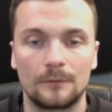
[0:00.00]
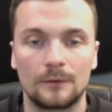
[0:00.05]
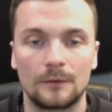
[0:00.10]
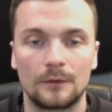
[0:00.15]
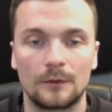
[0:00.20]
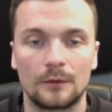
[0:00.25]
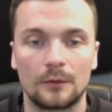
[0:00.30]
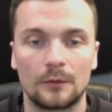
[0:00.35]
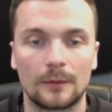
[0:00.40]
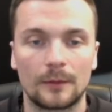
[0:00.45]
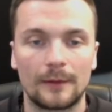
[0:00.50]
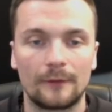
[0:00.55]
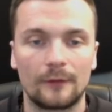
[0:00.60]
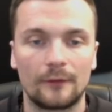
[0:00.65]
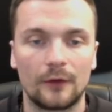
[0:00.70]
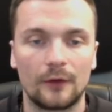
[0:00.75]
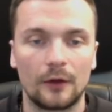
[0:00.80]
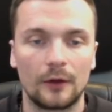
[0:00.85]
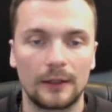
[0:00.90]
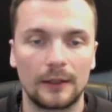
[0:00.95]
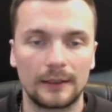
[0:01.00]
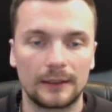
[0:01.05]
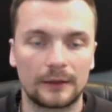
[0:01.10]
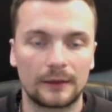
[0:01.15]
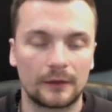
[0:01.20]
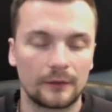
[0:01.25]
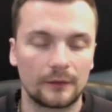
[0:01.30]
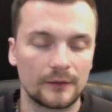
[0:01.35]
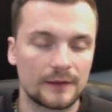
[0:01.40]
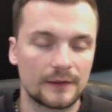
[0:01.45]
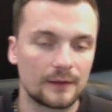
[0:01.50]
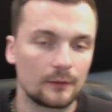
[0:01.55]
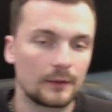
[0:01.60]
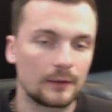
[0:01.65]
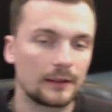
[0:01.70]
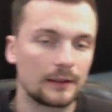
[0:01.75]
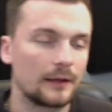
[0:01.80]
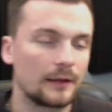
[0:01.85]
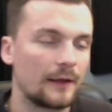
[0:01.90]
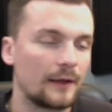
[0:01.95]
They're on about voting, because
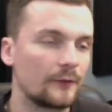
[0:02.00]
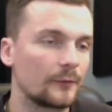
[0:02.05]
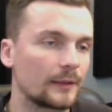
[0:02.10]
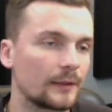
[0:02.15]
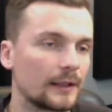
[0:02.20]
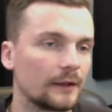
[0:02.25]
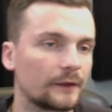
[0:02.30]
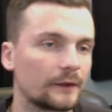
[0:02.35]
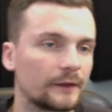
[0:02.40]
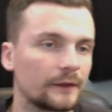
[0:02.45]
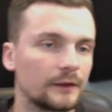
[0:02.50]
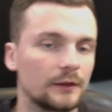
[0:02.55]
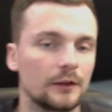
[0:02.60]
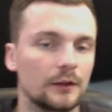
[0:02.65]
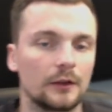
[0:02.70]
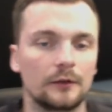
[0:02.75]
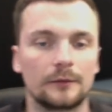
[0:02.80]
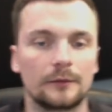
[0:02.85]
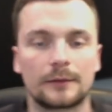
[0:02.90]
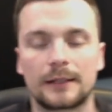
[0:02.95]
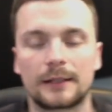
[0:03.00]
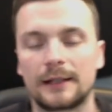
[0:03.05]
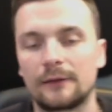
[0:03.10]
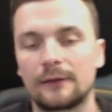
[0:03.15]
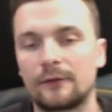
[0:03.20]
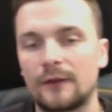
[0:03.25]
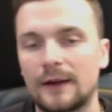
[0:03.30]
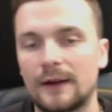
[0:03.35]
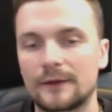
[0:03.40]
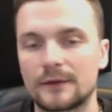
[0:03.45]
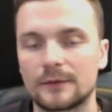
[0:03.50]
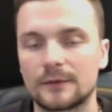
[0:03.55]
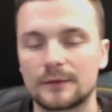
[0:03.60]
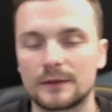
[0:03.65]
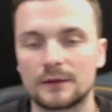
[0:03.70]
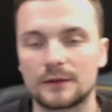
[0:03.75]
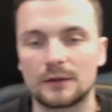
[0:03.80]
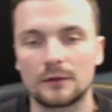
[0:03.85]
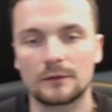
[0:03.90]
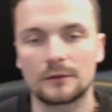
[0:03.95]
obviously everybody else in Europe can have 5
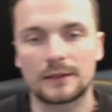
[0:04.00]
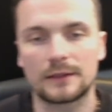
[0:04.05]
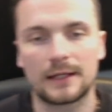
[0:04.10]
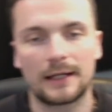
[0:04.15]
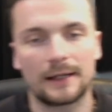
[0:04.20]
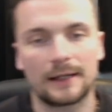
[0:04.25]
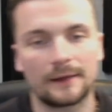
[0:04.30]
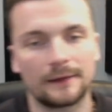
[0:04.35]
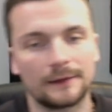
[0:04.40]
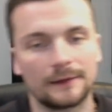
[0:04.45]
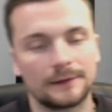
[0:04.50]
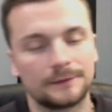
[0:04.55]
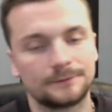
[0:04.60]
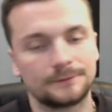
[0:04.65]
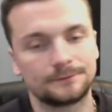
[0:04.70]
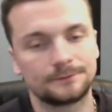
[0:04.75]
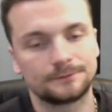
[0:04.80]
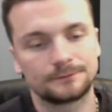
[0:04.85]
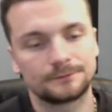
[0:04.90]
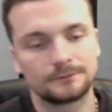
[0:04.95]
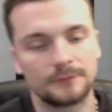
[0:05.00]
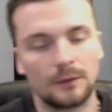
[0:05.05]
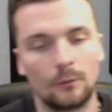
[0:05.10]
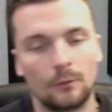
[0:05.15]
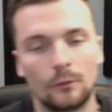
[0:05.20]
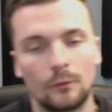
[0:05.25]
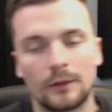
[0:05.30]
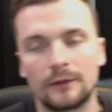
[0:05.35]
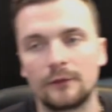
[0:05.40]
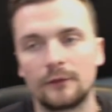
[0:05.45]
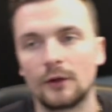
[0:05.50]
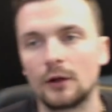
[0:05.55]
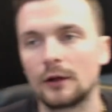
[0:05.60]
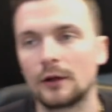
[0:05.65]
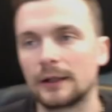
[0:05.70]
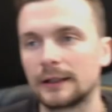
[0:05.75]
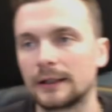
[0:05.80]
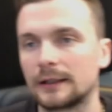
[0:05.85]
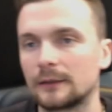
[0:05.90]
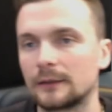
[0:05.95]
substitutes, can't they? And we
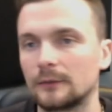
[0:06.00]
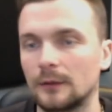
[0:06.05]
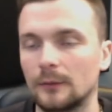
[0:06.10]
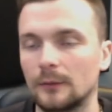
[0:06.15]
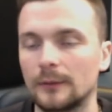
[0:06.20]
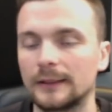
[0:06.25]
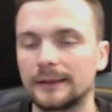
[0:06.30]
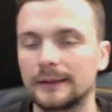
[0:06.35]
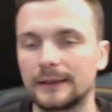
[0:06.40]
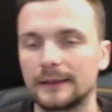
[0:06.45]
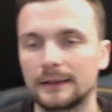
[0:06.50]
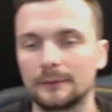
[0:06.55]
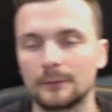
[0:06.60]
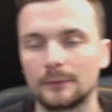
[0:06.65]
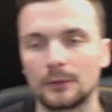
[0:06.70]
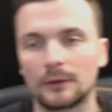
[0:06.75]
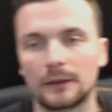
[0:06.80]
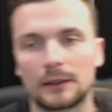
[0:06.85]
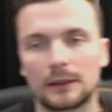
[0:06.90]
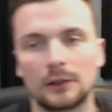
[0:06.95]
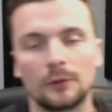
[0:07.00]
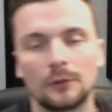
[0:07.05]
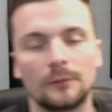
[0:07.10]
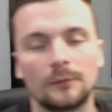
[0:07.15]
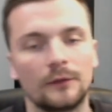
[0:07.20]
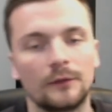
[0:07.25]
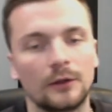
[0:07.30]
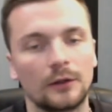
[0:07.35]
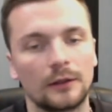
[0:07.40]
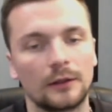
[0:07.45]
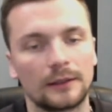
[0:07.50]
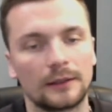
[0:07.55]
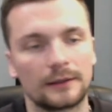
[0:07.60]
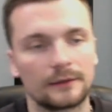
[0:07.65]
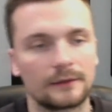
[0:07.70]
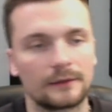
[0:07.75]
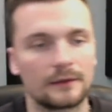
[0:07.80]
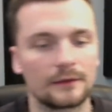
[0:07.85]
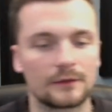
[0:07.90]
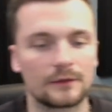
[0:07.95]
voted, well, we didn't, but the clubs
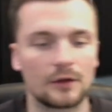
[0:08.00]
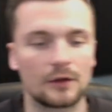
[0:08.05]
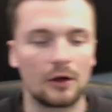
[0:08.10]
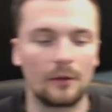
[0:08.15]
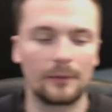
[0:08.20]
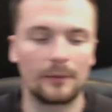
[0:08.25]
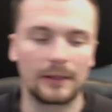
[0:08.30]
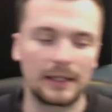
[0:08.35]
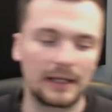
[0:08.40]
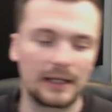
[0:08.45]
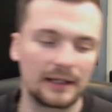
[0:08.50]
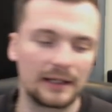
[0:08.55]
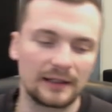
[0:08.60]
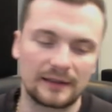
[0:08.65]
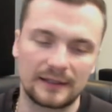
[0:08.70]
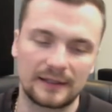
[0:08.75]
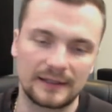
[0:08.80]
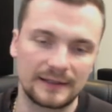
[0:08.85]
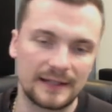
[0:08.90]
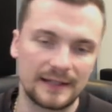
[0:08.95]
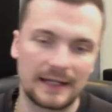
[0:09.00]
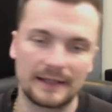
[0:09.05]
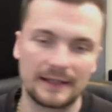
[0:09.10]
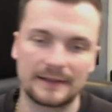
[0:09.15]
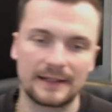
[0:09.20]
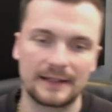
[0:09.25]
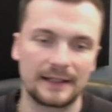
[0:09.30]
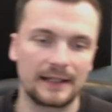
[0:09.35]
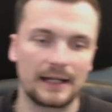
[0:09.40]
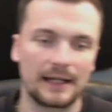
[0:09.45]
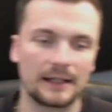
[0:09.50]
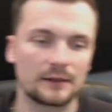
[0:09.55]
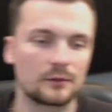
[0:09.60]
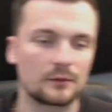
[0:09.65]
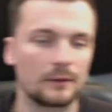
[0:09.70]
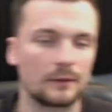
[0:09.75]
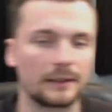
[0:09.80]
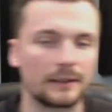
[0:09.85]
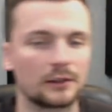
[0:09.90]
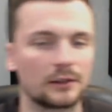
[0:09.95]
voted. There's got to be like, I think it's 18 out of
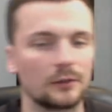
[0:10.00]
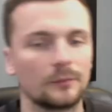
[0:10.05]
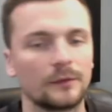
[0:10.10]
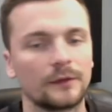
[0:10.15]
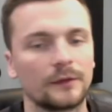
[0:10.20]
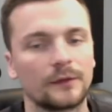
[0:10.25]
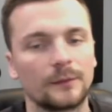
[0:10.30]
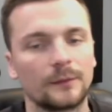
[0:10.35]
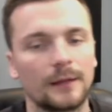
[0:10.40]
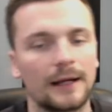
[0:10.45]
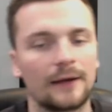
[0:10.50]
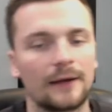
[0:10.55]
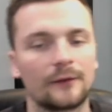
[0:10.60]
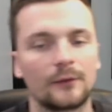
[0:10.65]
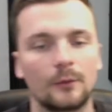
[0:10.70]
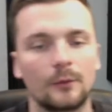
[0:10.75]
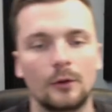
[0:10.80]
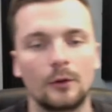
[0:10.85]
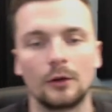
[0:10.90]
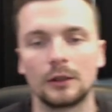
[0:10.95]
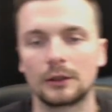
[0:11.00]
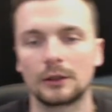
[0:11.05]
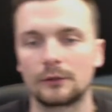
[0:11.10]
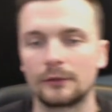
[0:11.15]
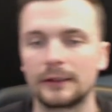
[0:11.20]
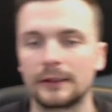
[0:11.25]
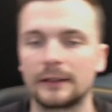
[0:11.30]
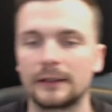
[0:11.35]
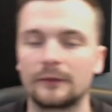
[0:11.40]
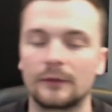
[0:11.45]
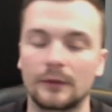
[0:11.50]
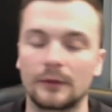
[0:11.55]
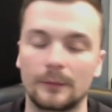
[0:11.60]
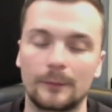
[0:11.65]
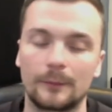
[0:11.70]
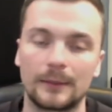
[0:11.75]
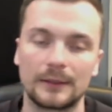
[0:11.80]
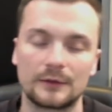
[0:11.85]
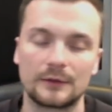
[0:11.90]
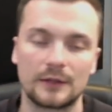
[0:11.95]
20 clubs or something have to all agree for a
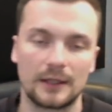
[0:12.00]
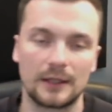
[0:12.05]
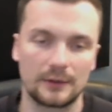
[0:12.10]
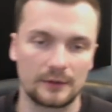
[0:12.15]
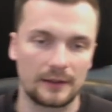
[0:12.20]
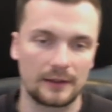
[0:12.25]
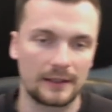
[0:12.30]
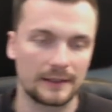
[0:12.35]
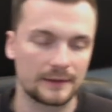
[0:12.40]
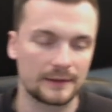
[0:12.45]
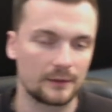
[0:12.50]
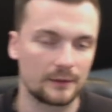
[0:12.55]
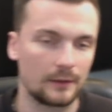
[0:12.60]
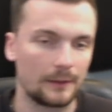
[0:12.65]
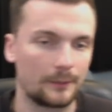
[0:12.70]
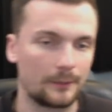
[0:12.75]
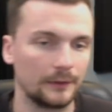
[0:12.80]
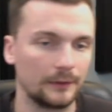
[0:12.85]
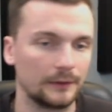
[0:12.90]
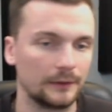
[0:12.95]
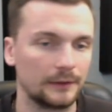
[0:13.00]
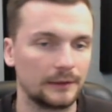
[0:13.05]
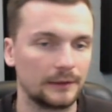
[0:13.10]
big change like that to happen.